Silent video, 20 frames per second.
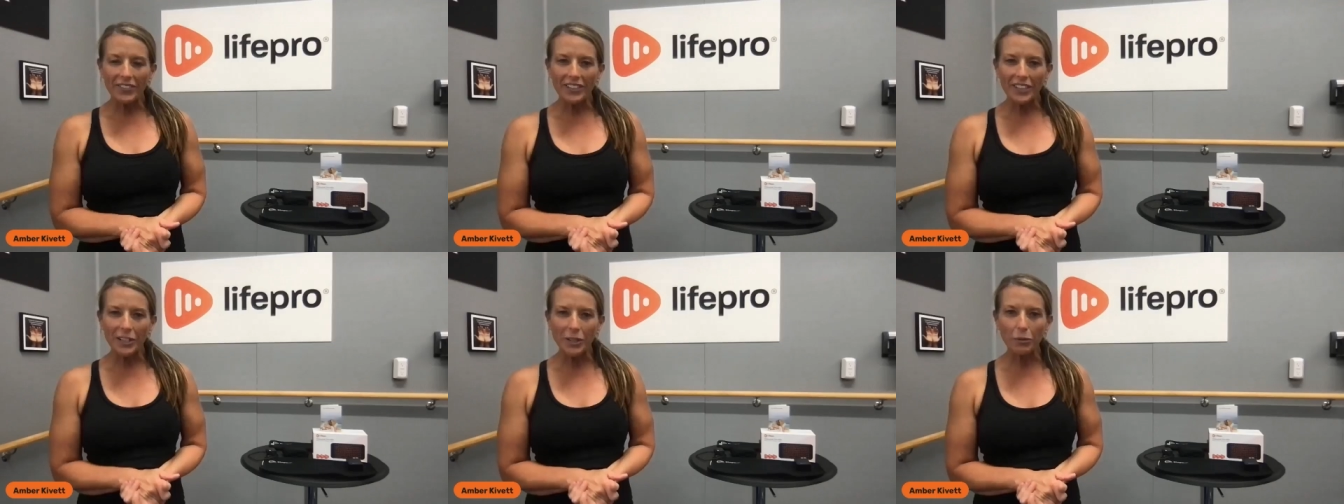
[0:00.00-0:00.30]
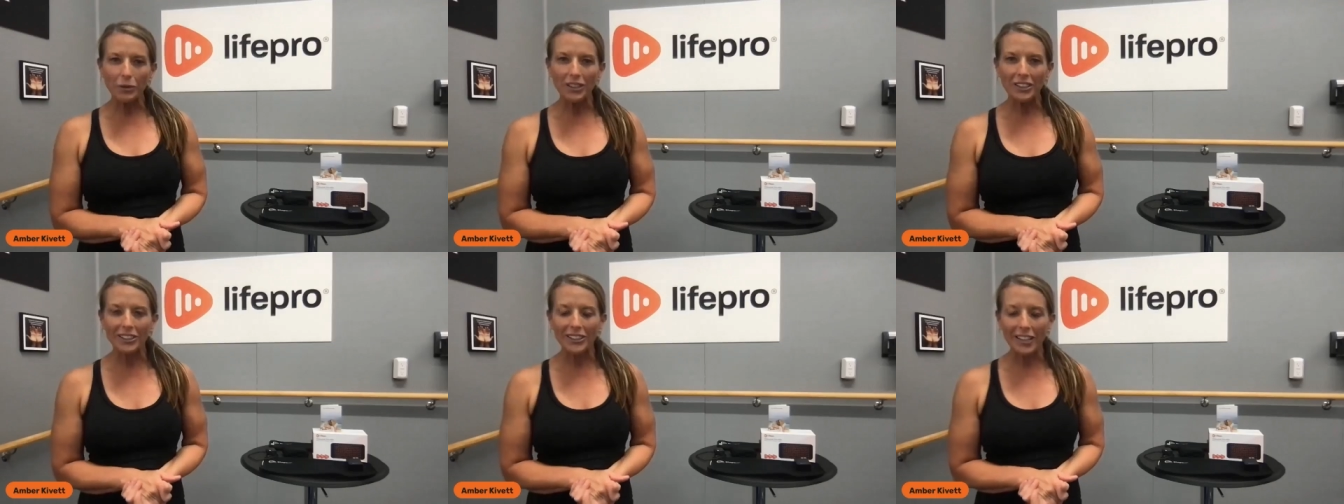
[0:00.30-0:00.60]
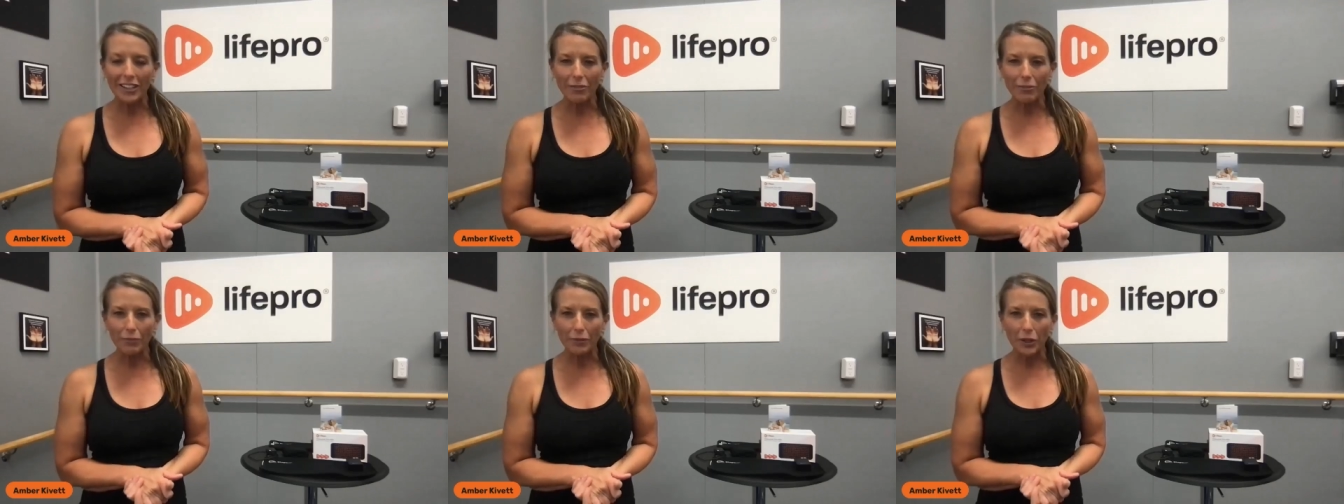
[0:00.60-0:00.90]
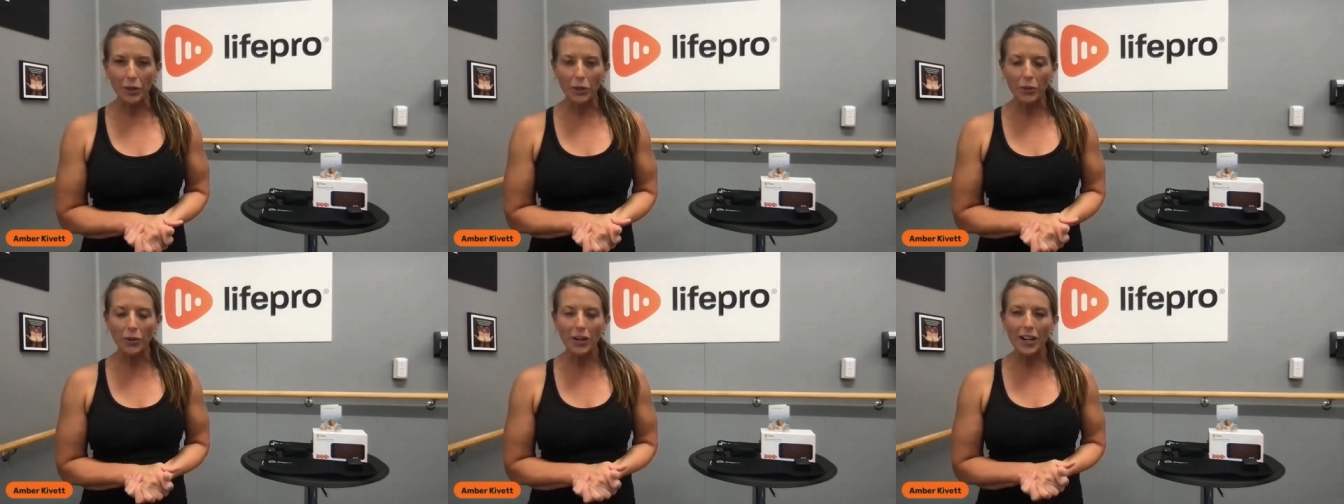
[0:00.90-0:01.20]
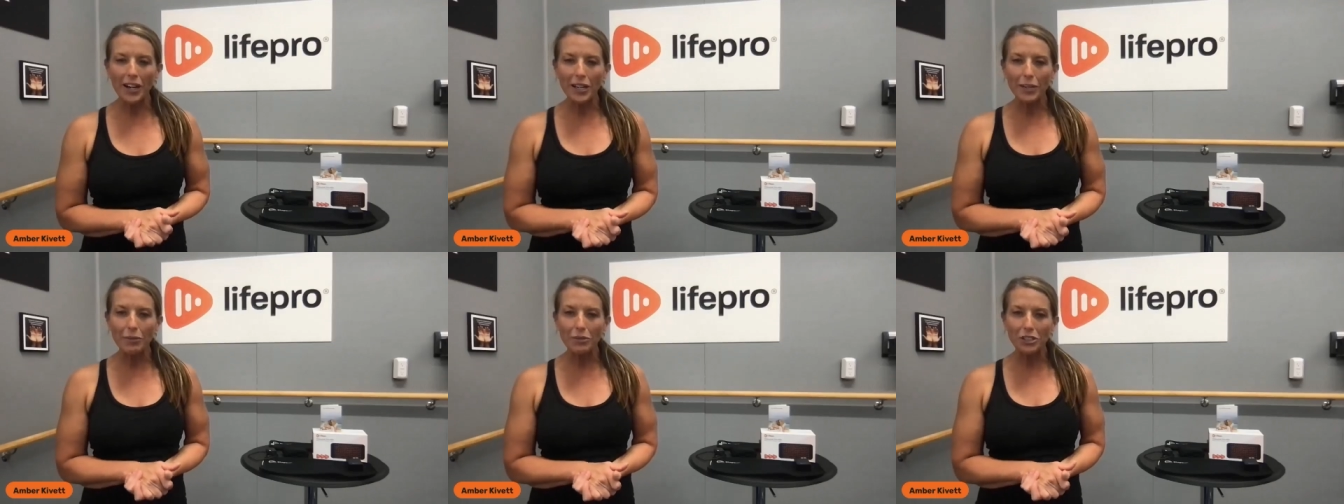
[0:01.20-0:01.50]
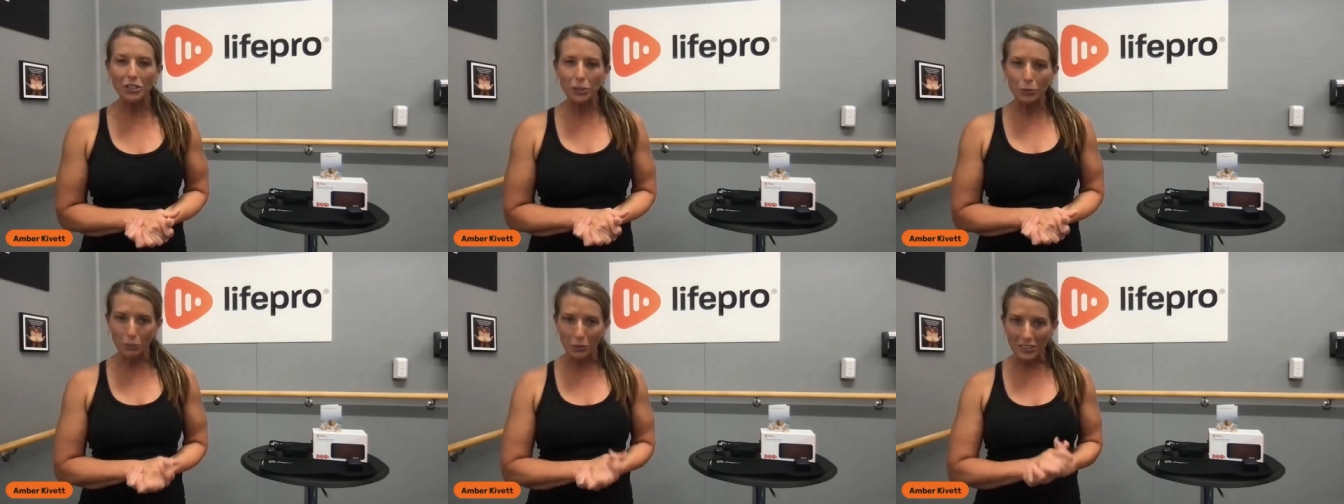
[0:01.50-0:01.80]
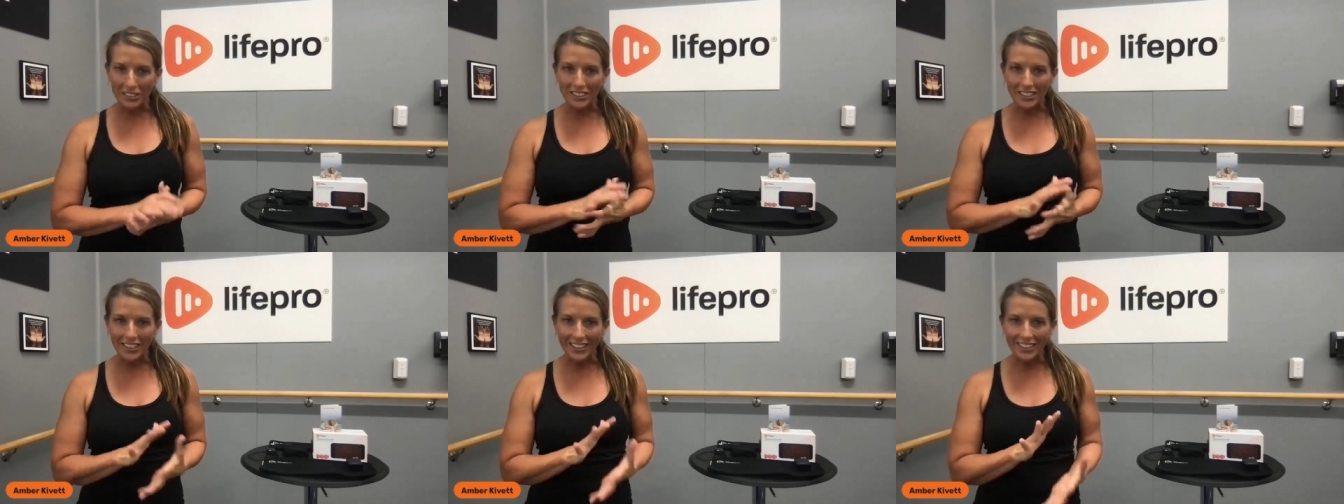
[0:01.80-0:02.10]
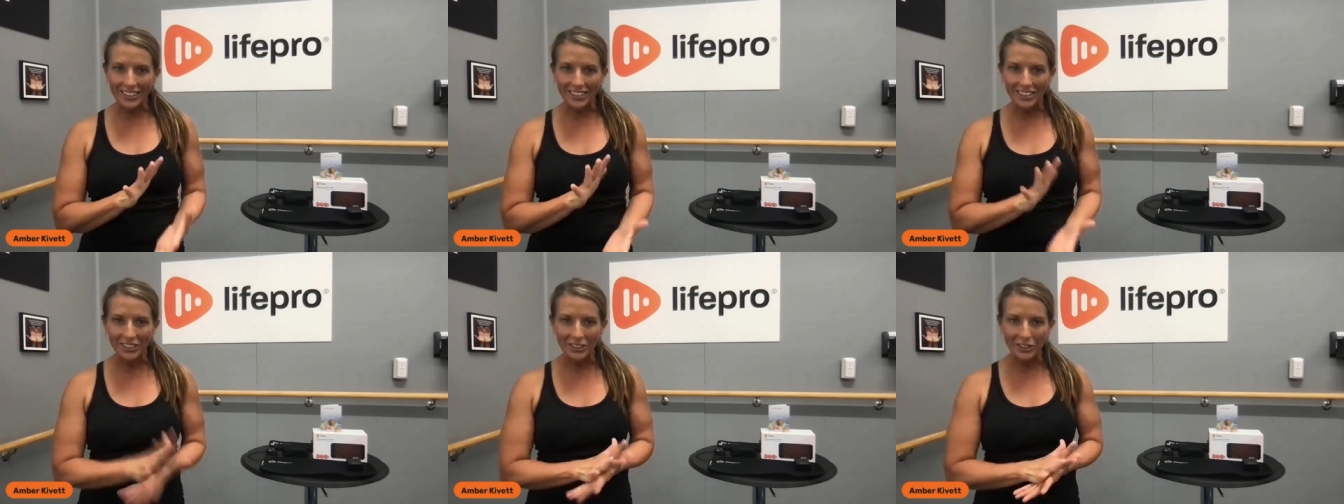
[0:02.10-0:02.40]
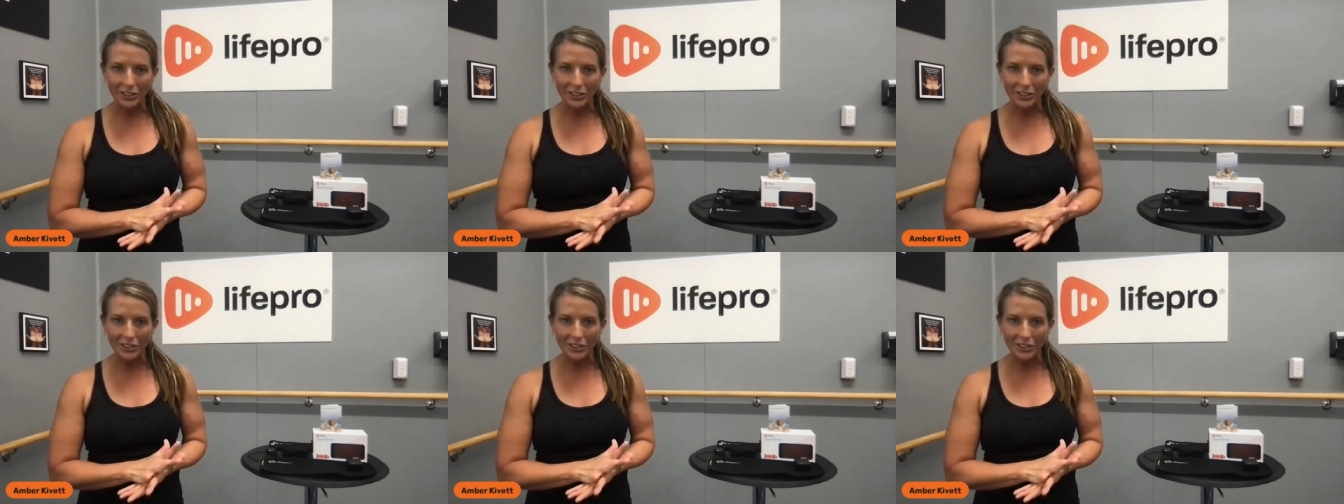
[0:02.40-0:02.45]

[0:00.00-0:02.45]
here with Life Pro. I am super excited